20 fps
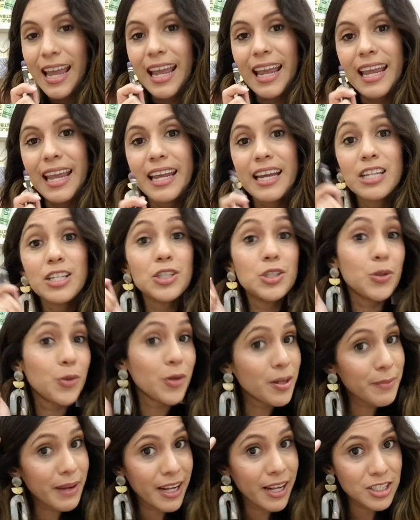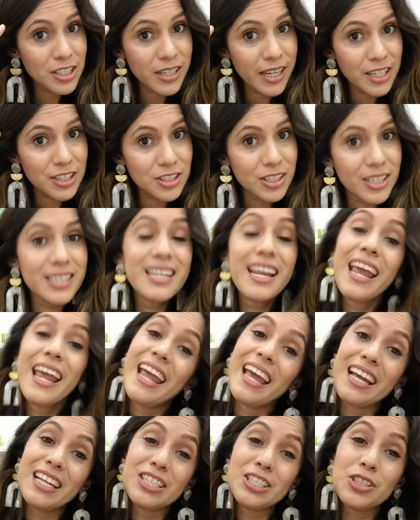and your imagination,
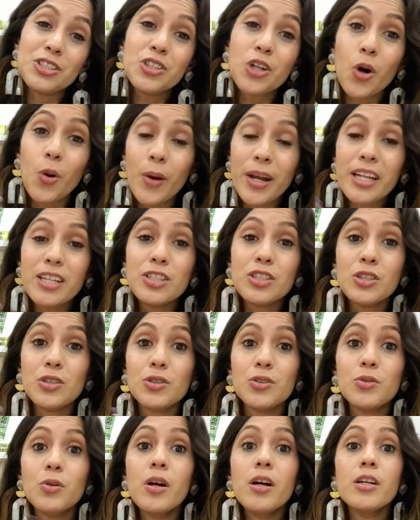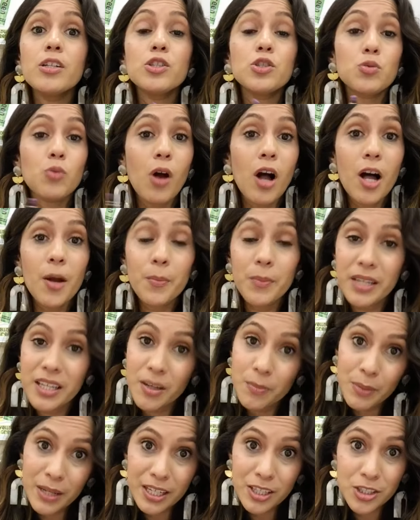and you're going to draw me a
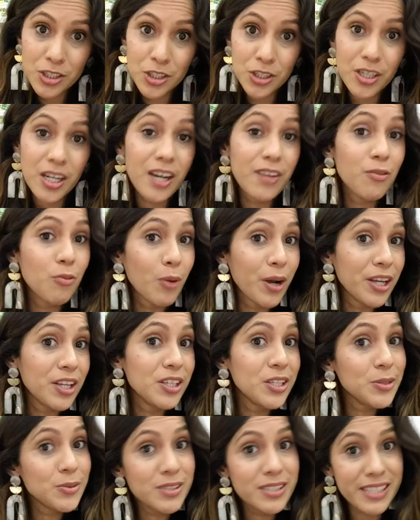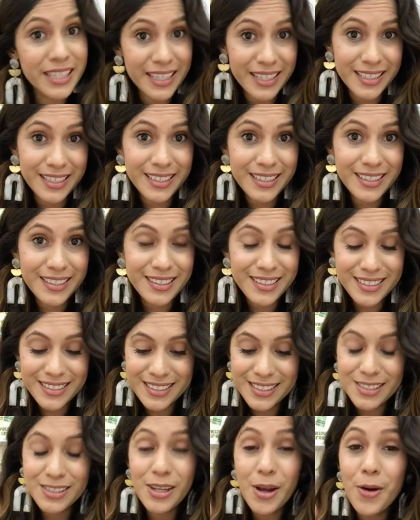picture of what you see.
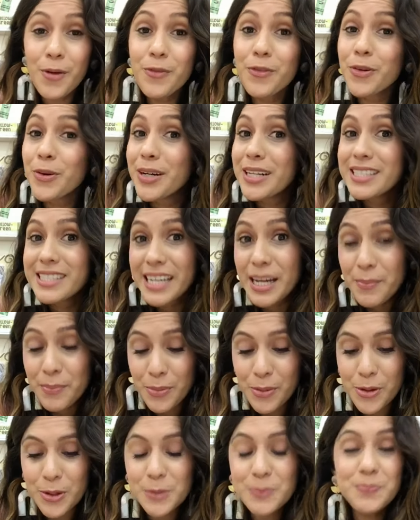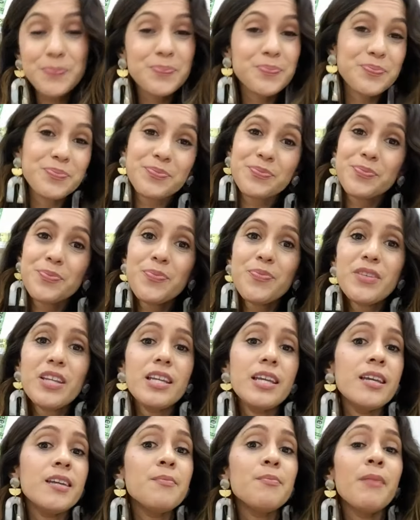So for example,
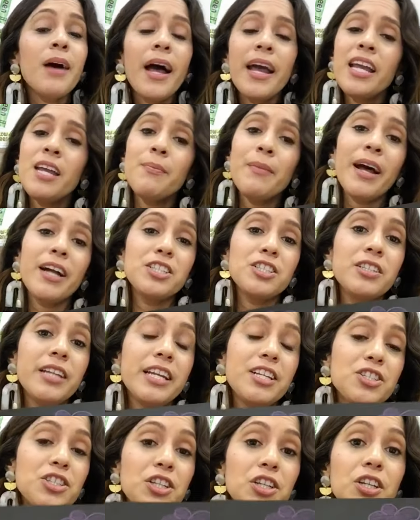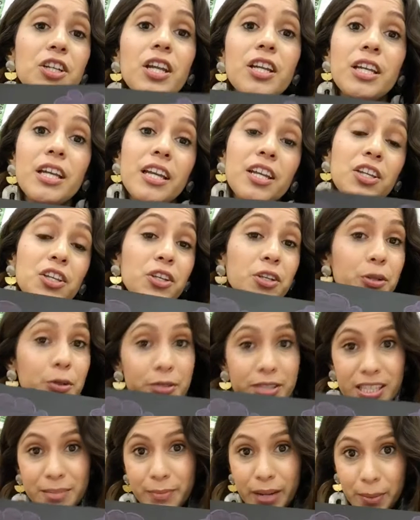in my imagination and
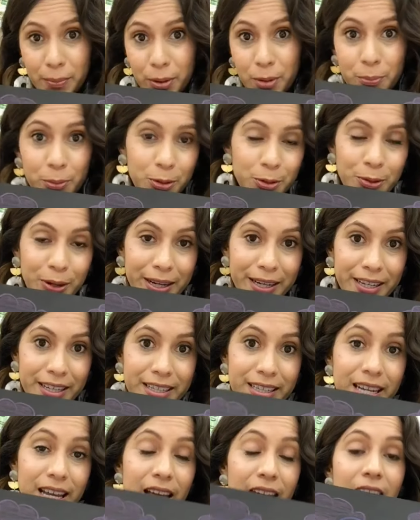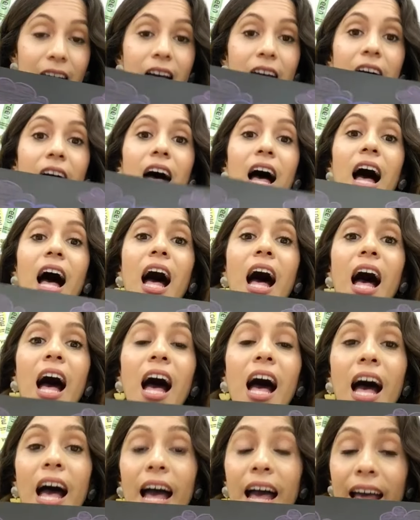using my purple crayon,
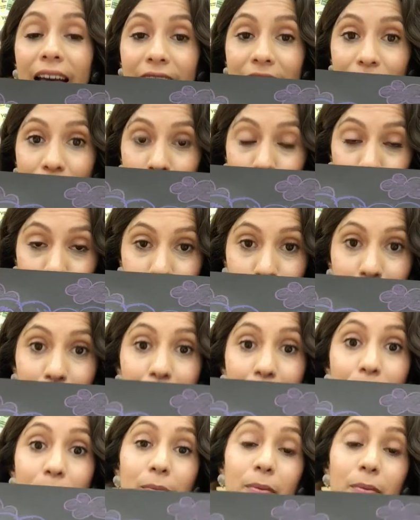I drew